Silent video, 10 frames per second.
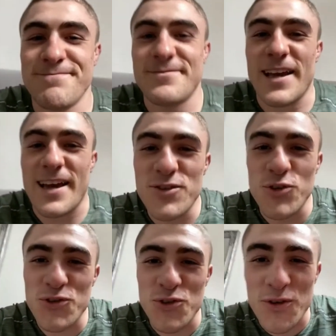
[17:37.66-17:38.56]
yeah,
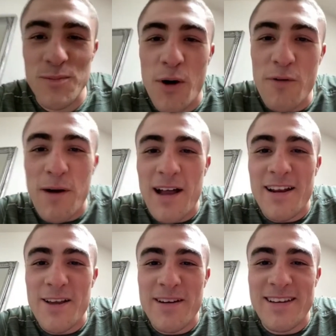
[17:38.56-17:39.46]
took them both well
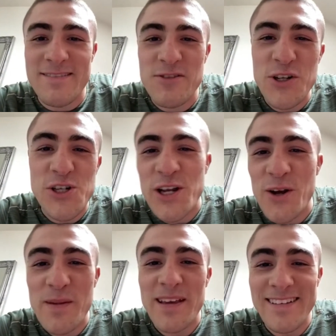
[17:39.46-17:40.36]
anyway. Got a chin
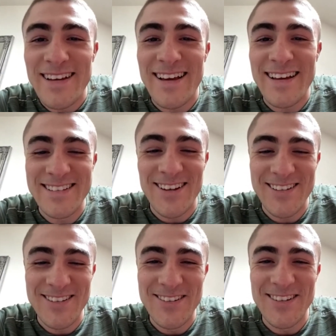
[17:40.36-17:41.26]
on me, and so
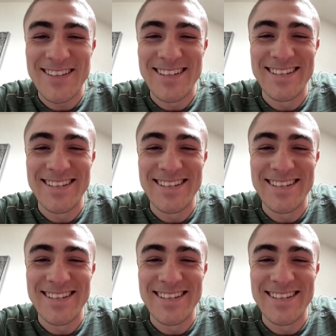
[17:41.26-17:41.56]
it's all good.